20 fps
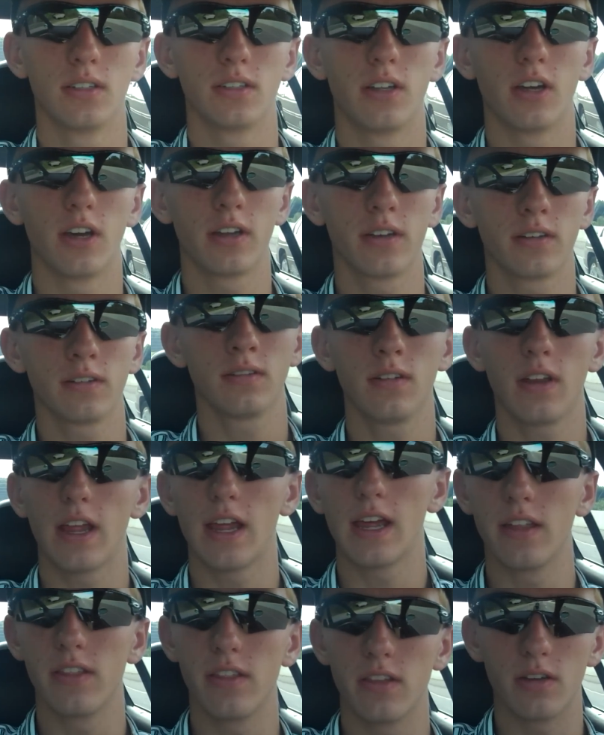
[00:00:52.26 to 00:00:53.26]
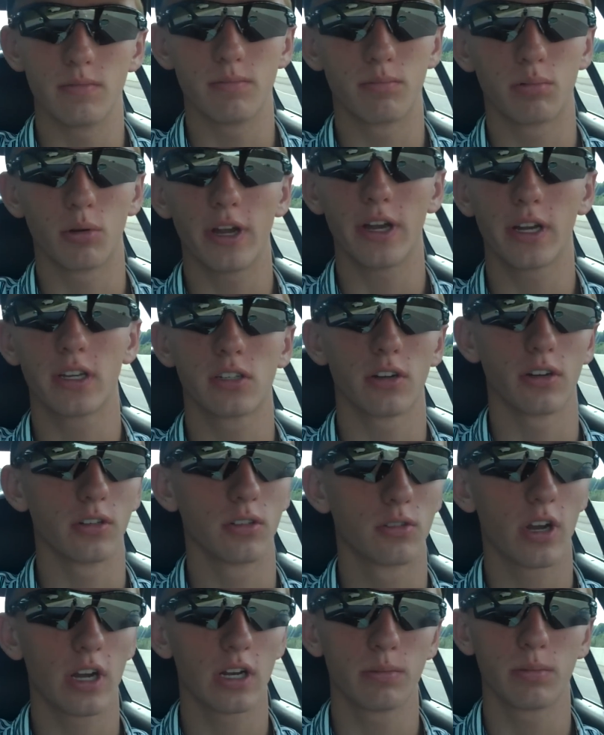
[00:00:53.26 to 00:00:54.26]
done, and the brakes are
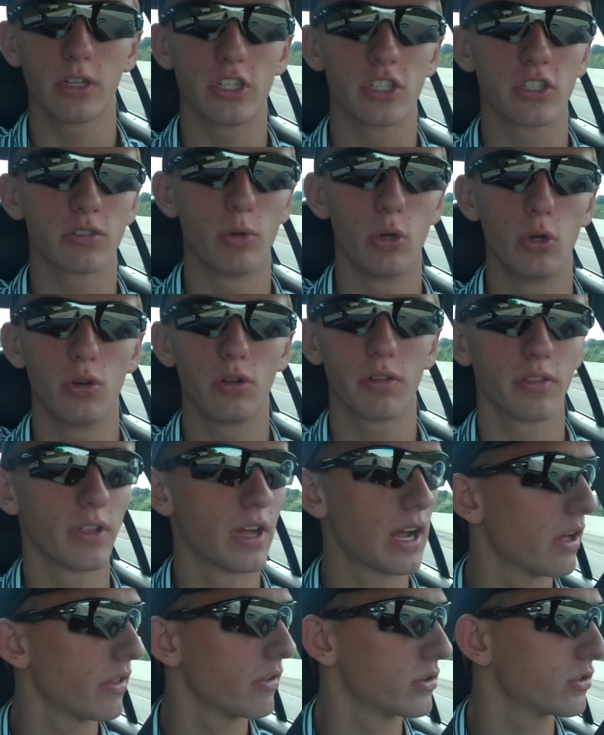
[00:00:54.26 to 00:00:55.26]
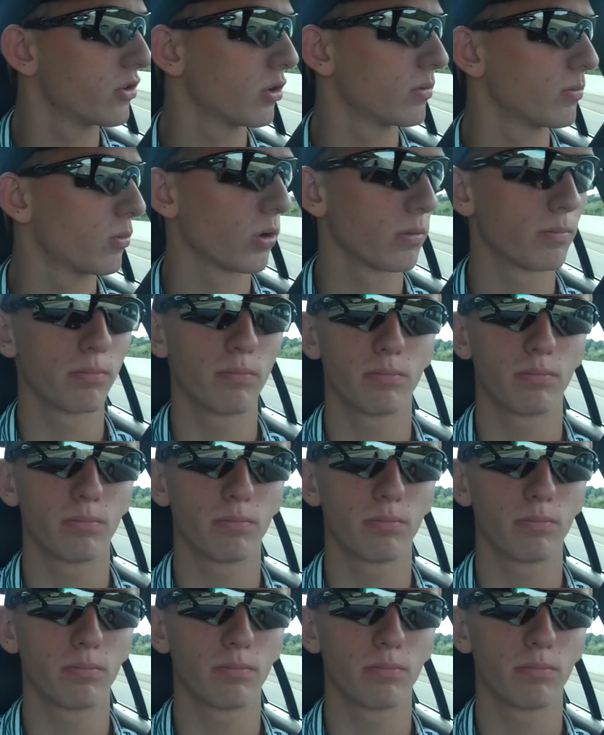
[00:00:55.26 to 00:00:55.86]
incredibly smooth now. There's no more